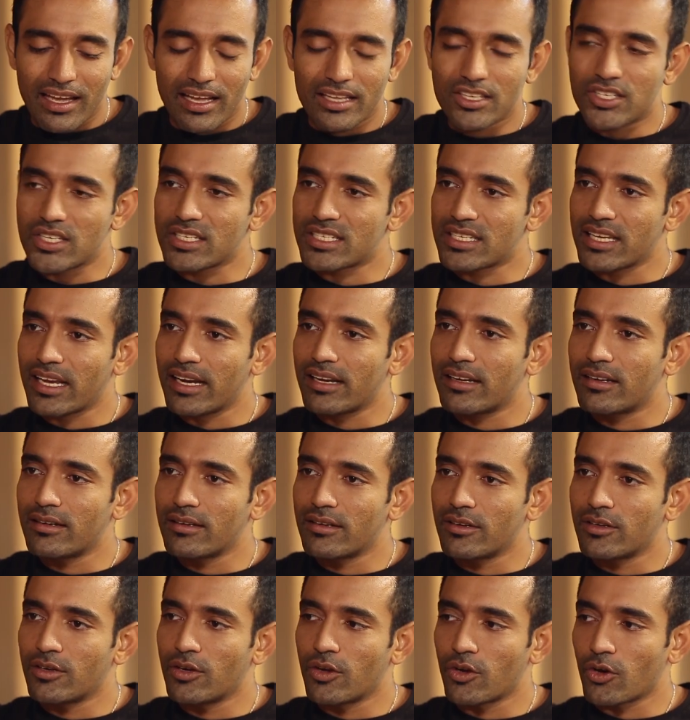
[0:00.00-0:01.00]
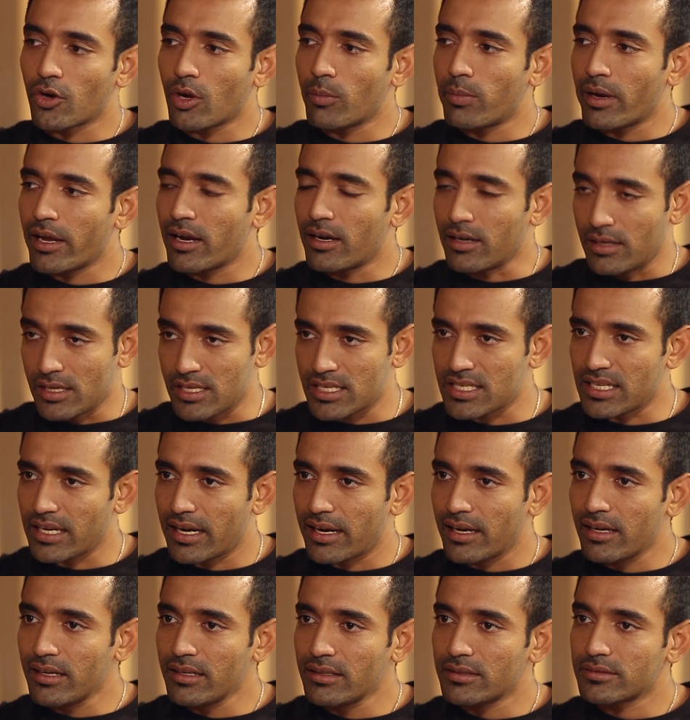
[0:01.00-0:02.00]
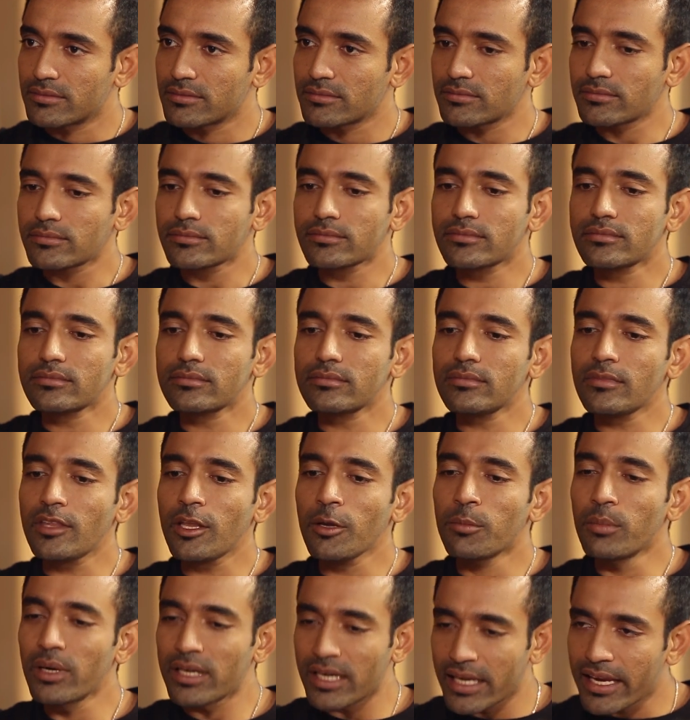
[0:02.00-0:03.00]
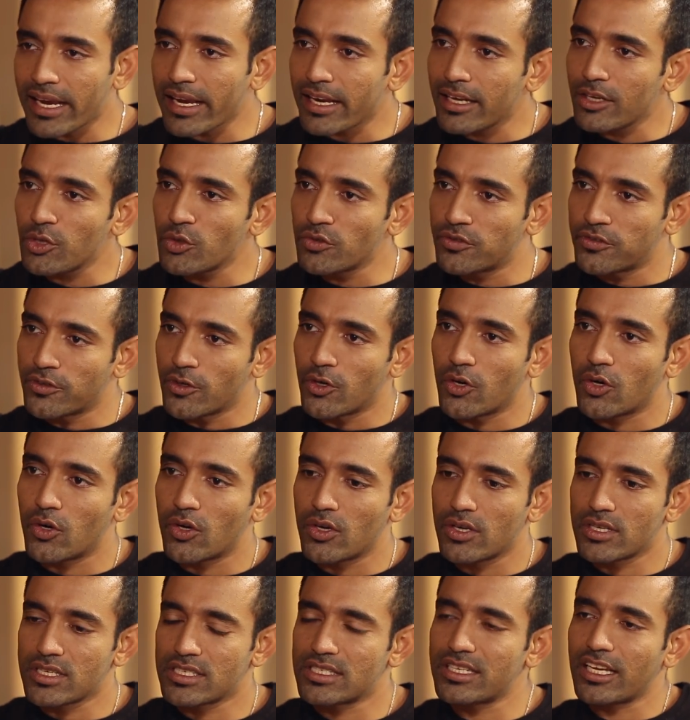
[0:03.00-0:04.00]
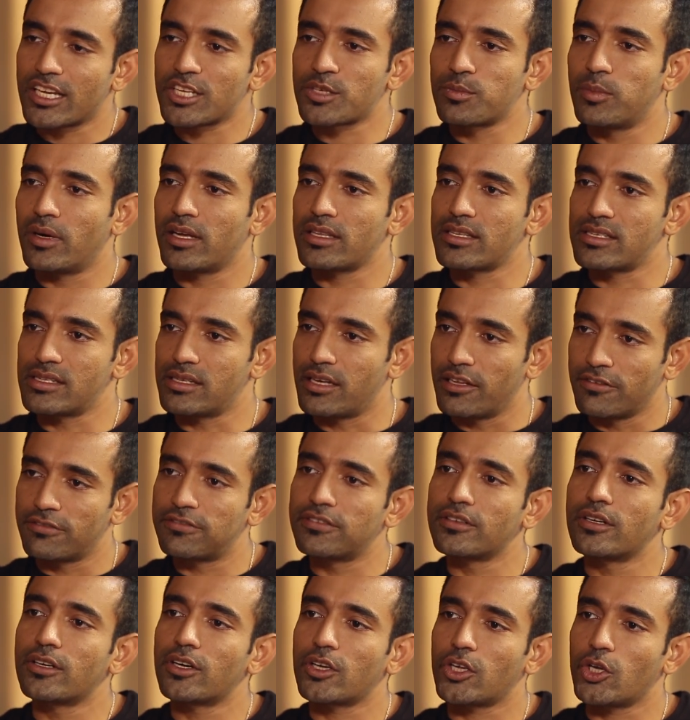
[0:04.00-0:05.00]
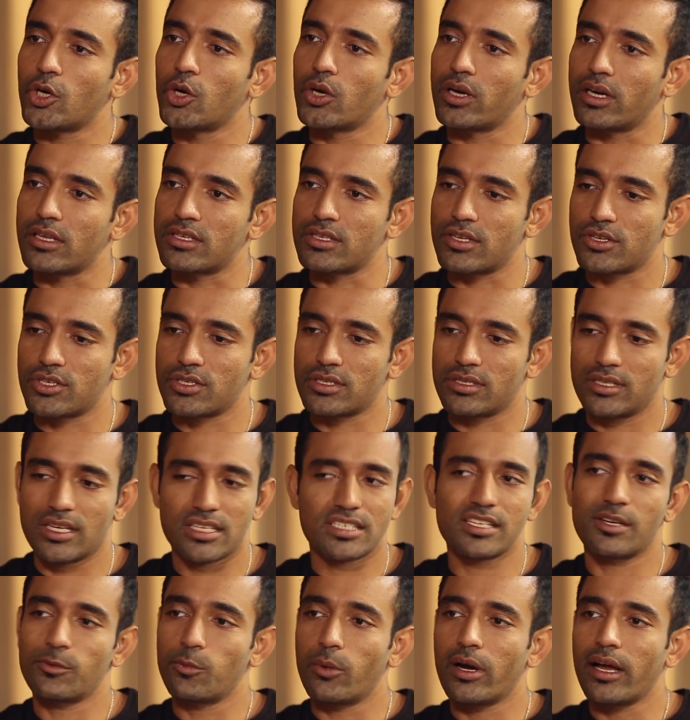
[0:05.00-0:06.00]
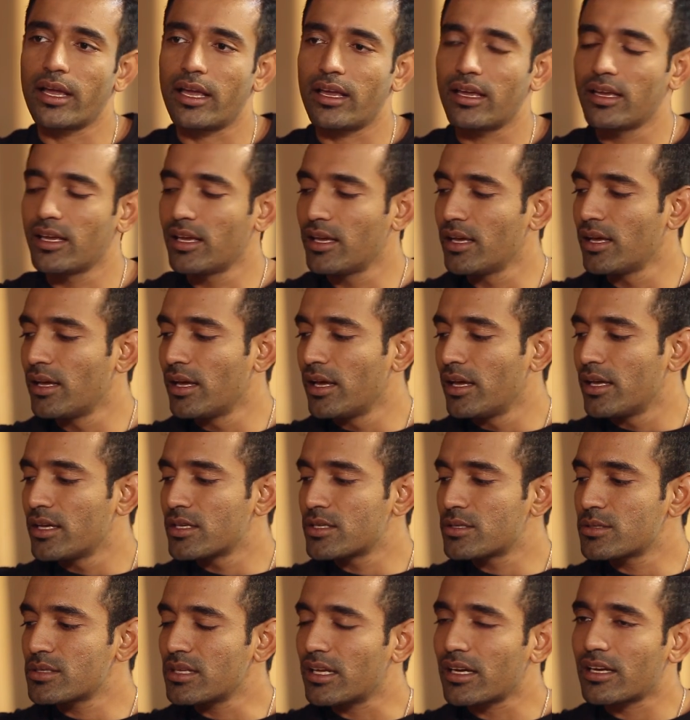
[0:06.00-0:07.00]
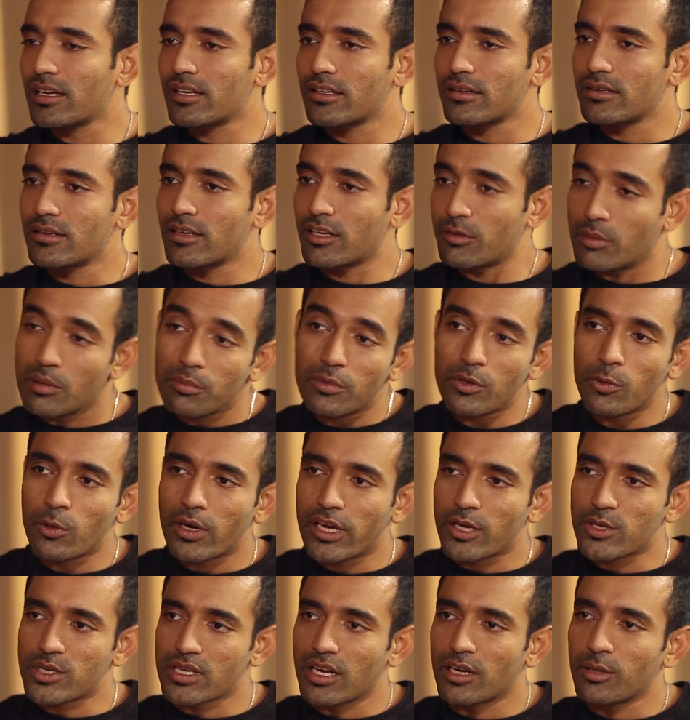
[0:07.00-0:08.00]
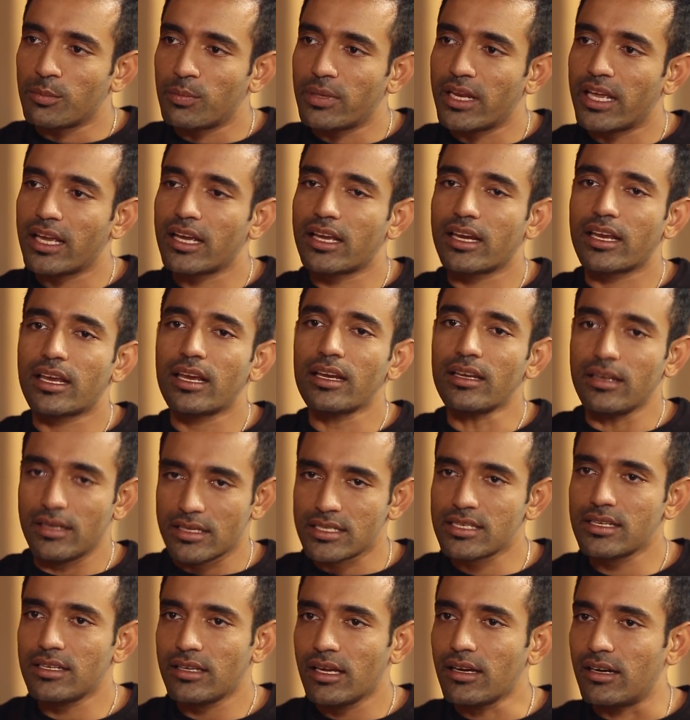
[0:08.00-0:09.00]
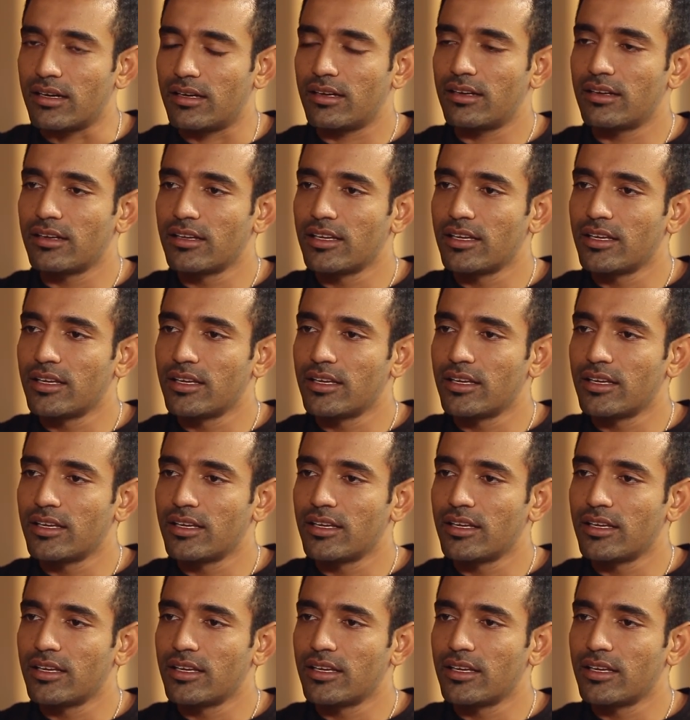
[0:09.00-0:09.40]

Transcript: and she said Rob I understand but can you for six months defer your decision? I said, why? She's like, remember why you started playing cricket? I said, yeah.